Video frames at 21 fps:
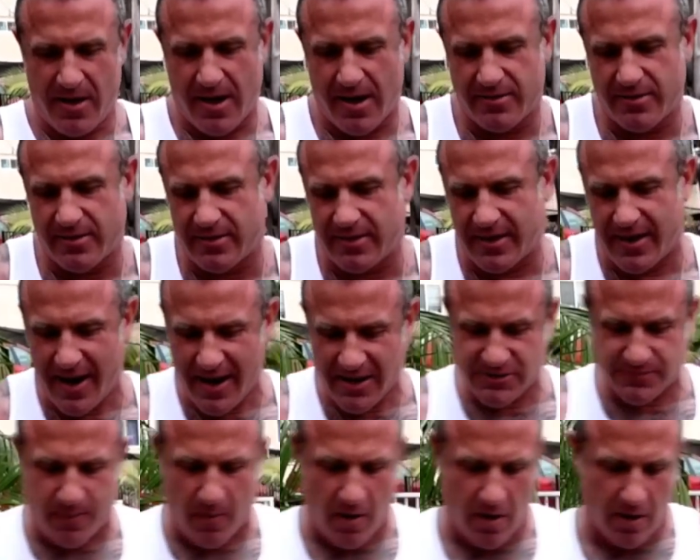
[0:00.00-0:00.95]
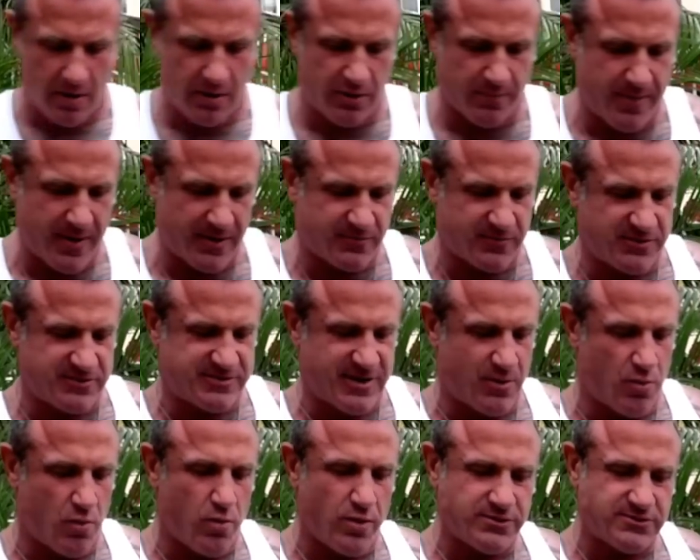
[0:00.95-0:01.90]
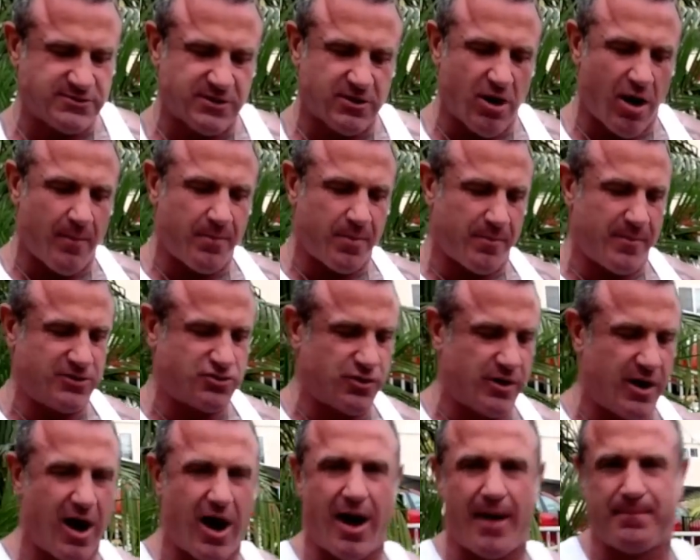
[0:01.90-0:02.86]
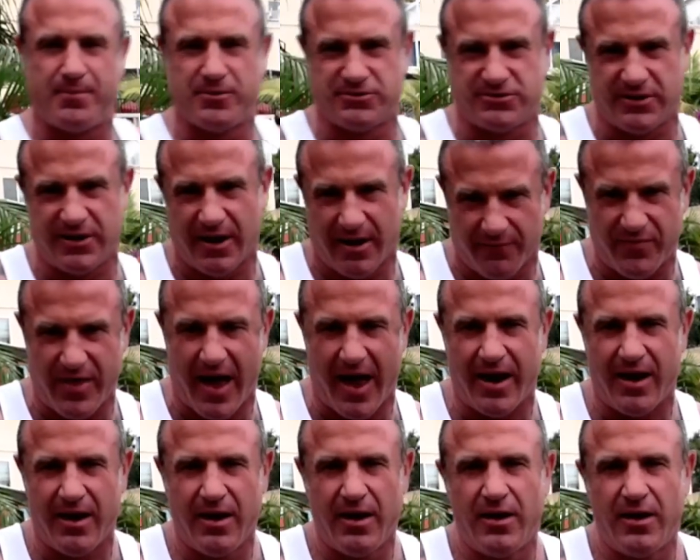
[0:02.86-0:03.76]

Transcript: And then the next part, you're basically saying, well, what's the complementary opposite of that?